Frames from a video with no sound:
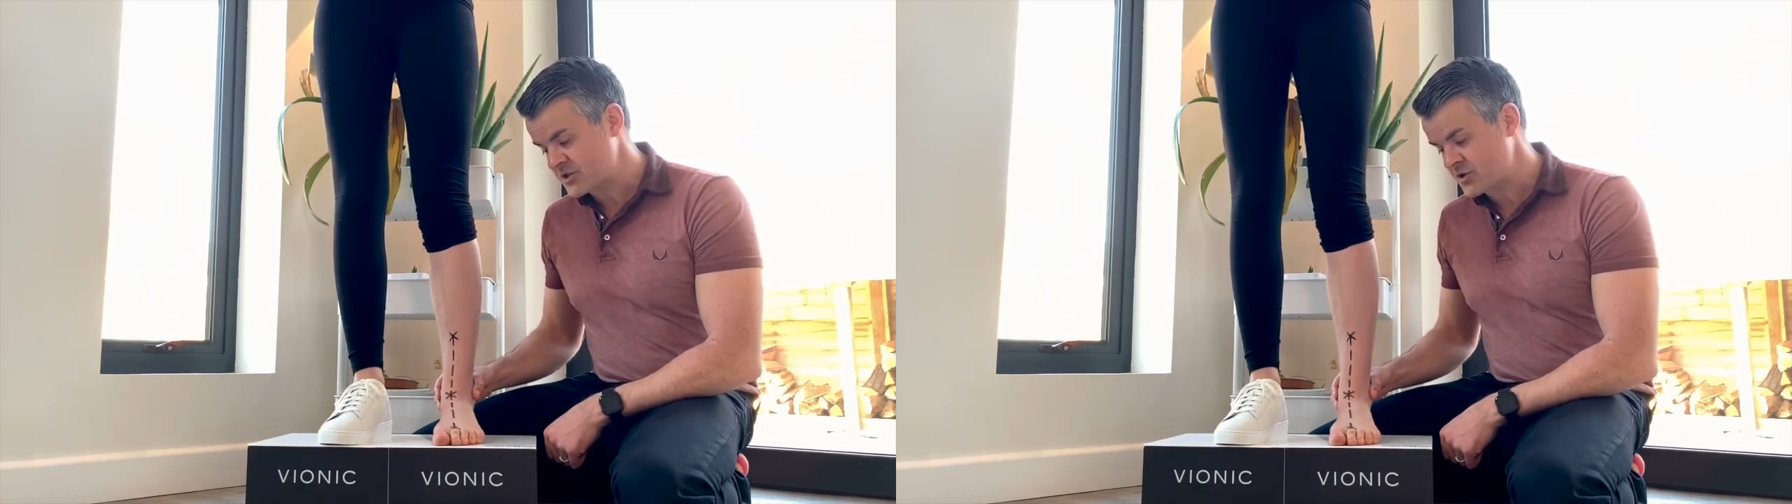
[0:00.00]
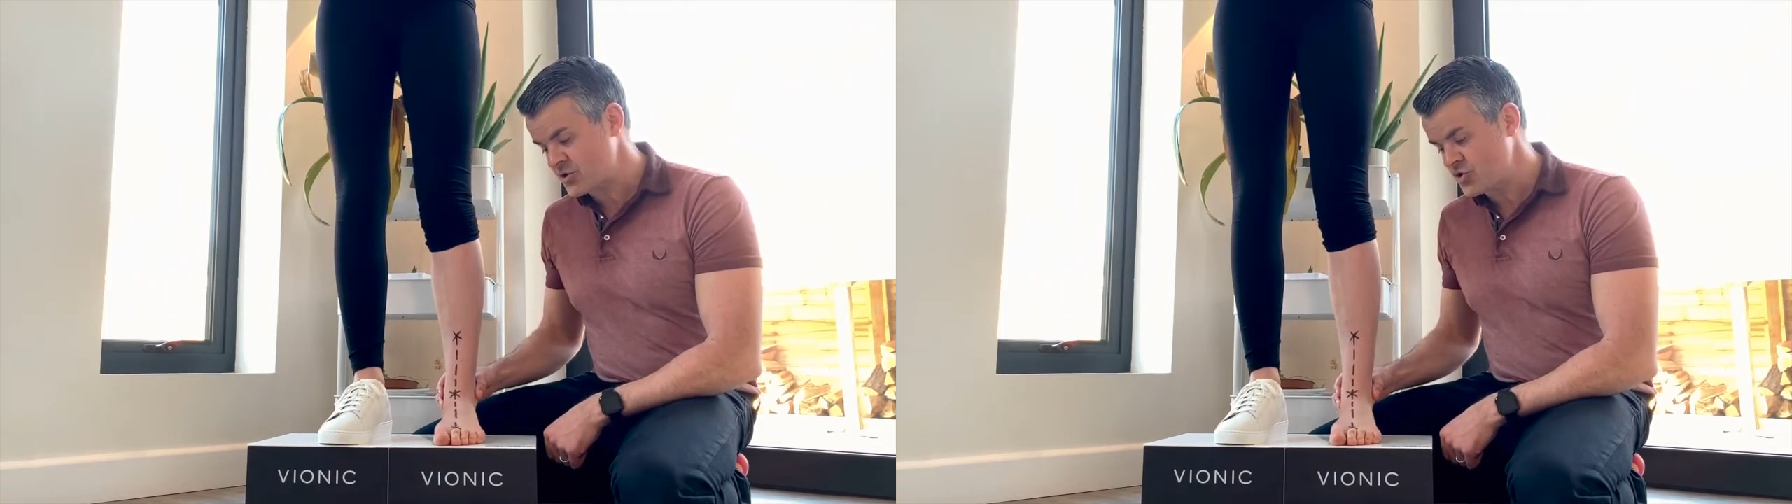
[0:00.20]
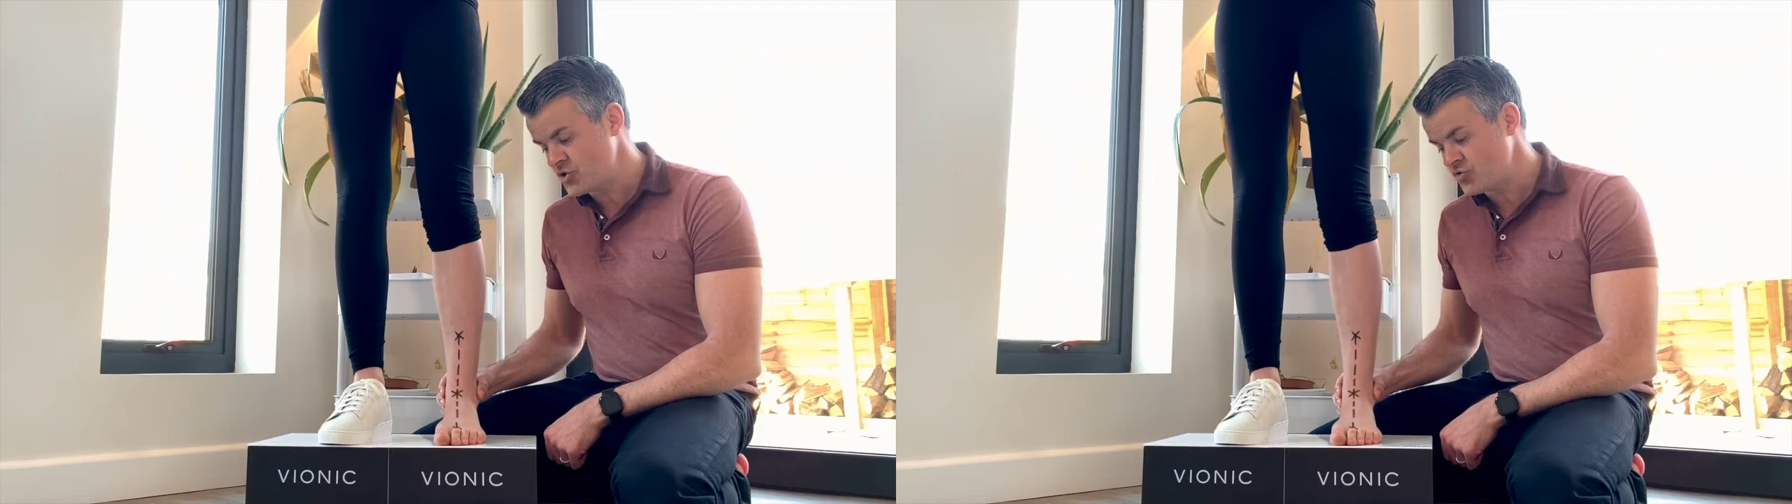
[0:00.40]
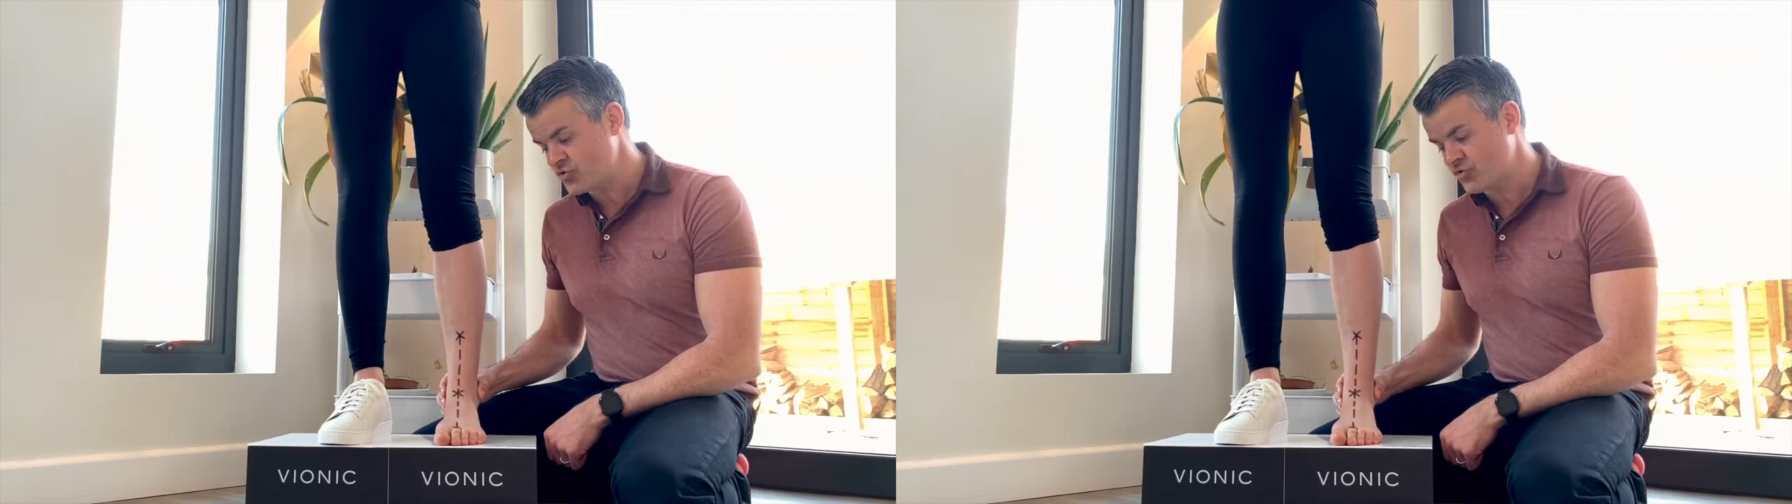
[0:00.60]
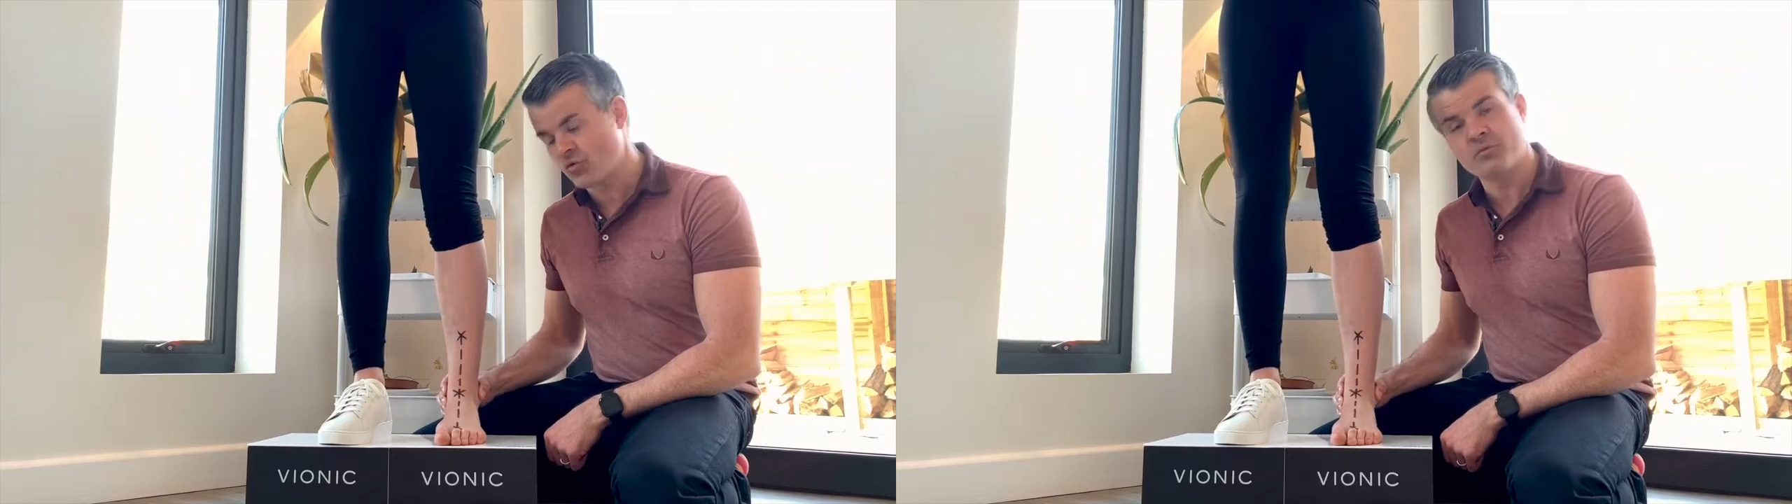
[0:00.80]
to the
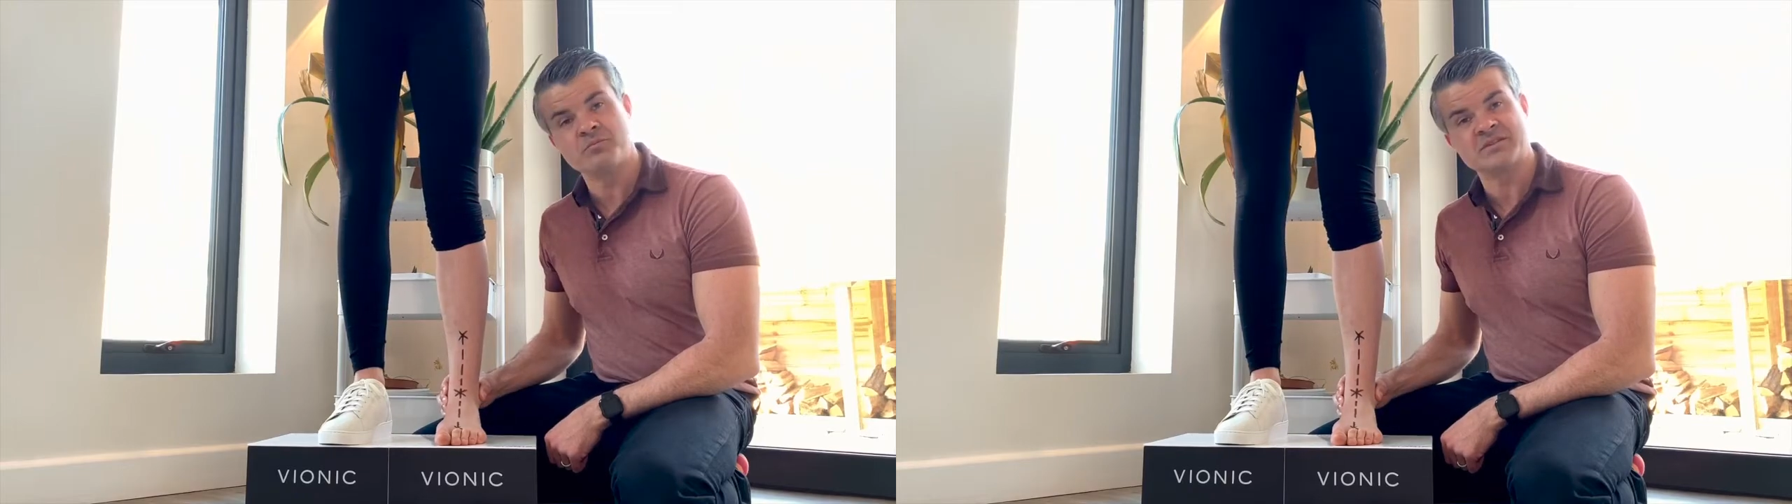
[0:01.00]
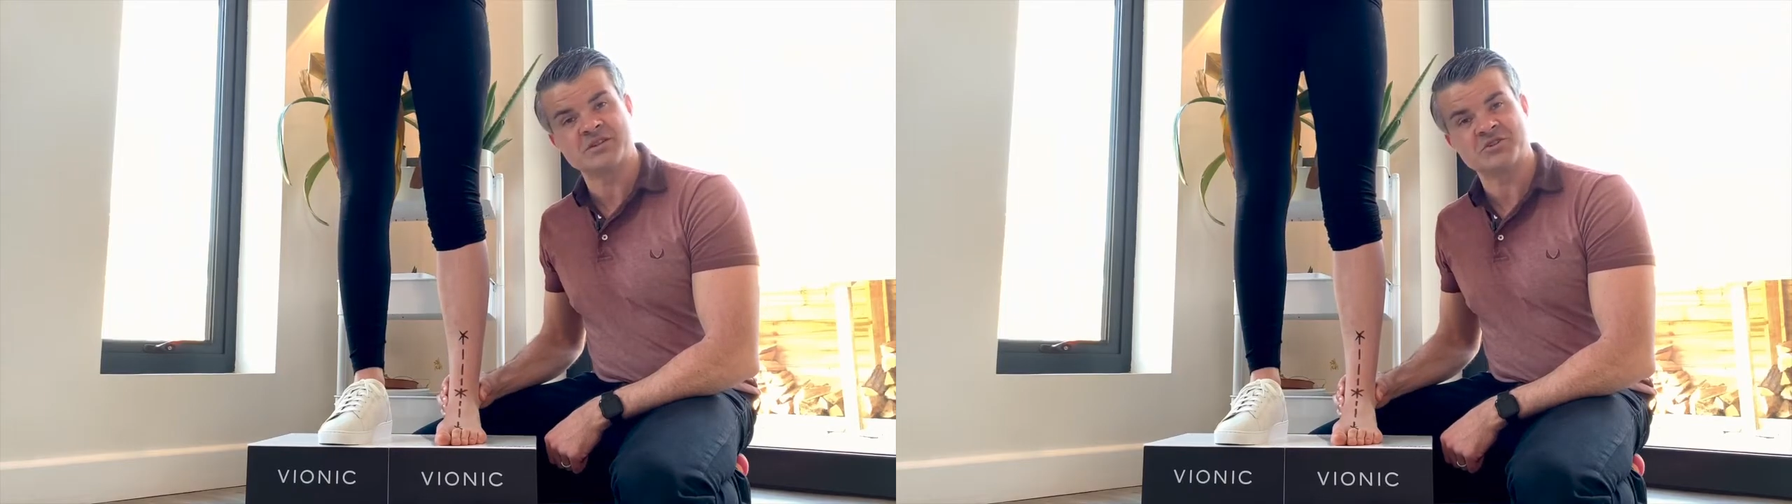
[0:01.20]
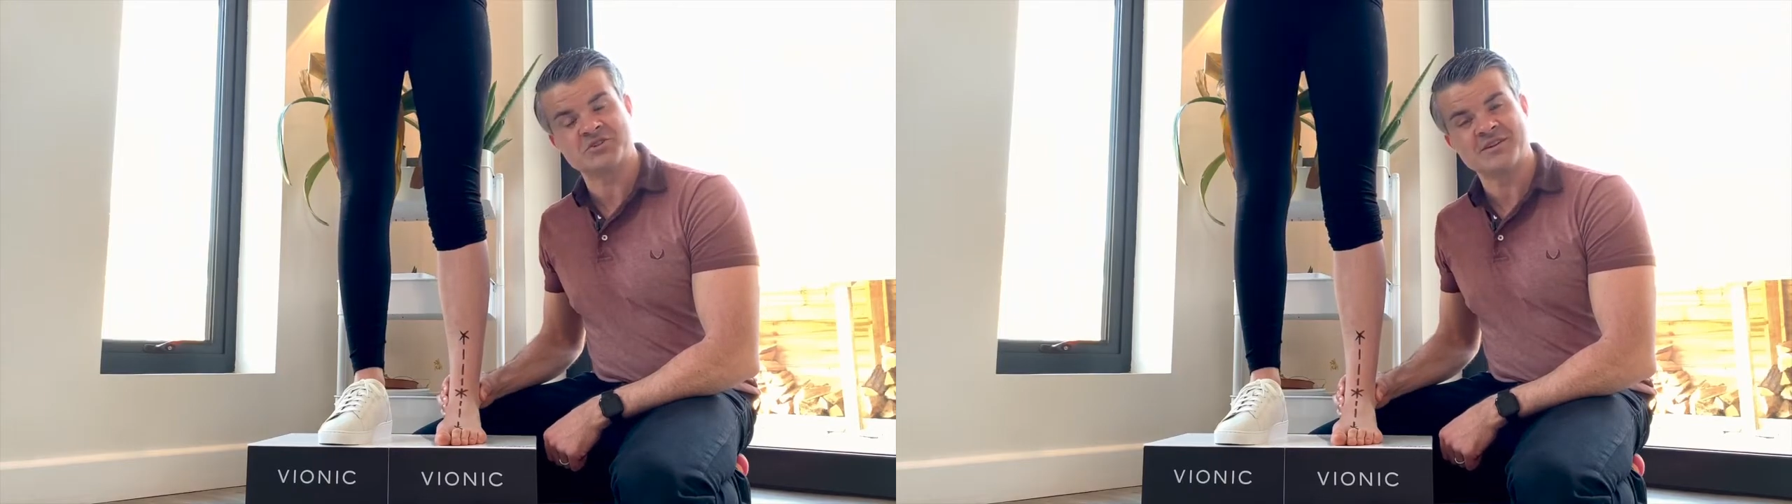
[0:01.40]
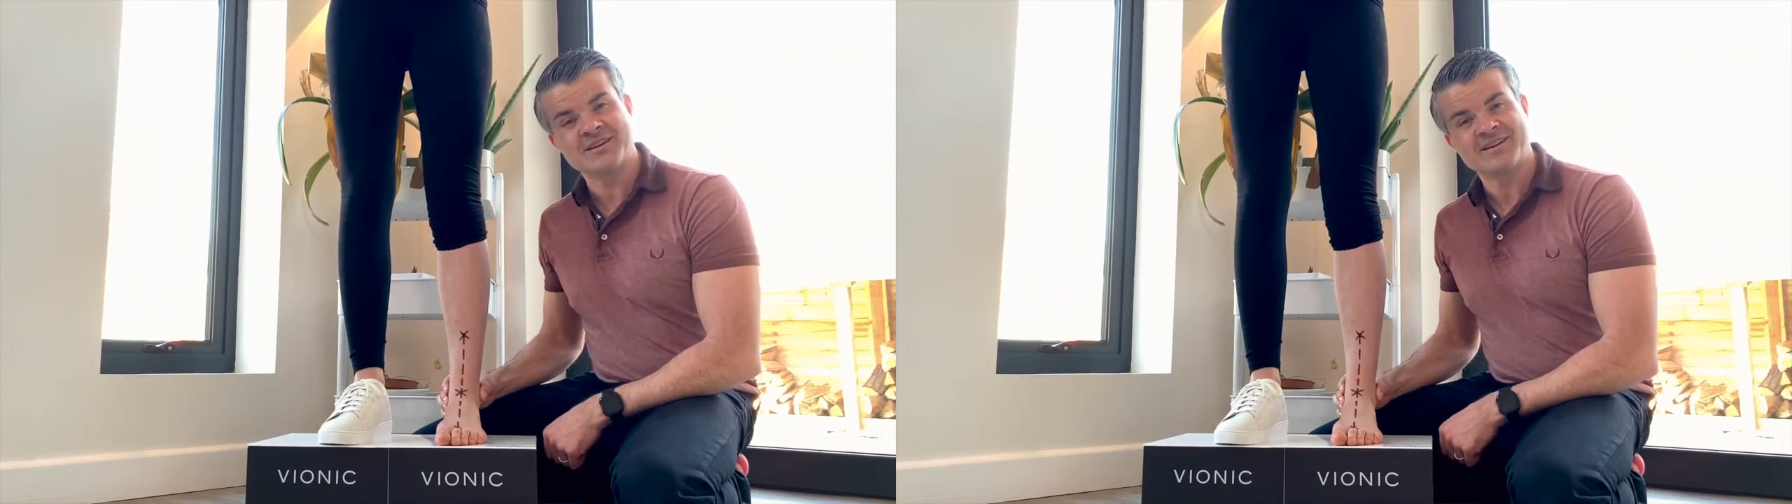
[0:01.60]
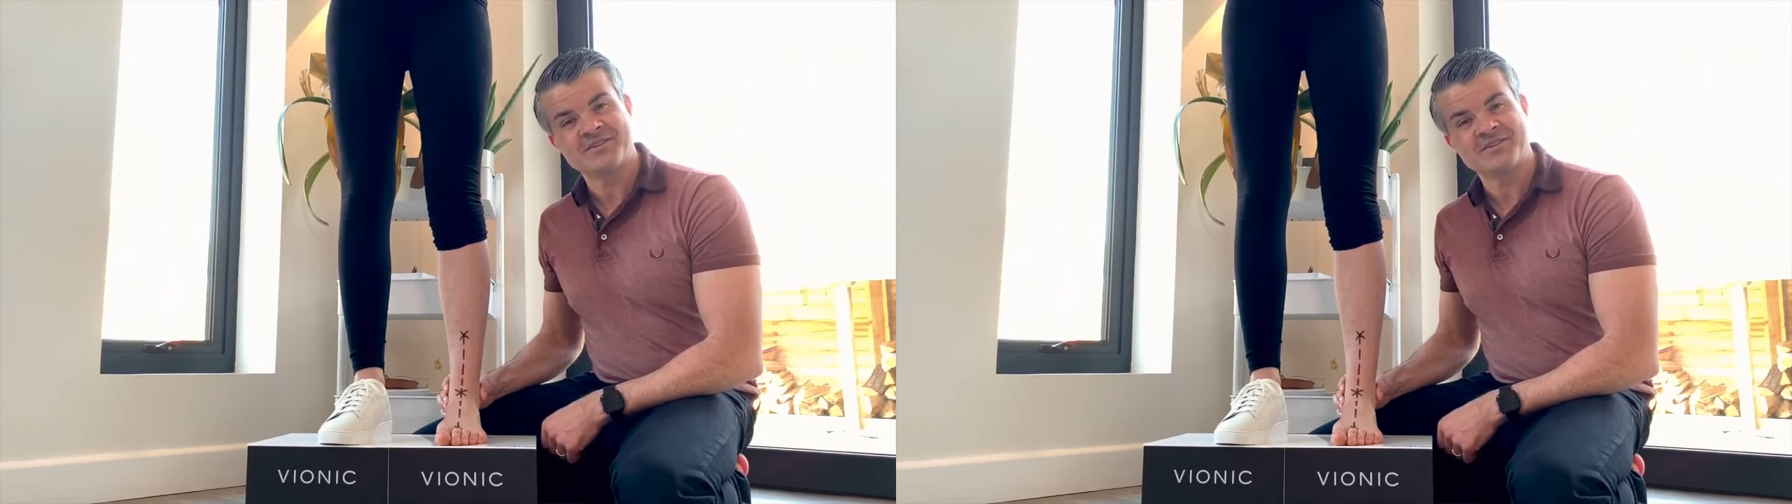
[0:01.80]
neutral position,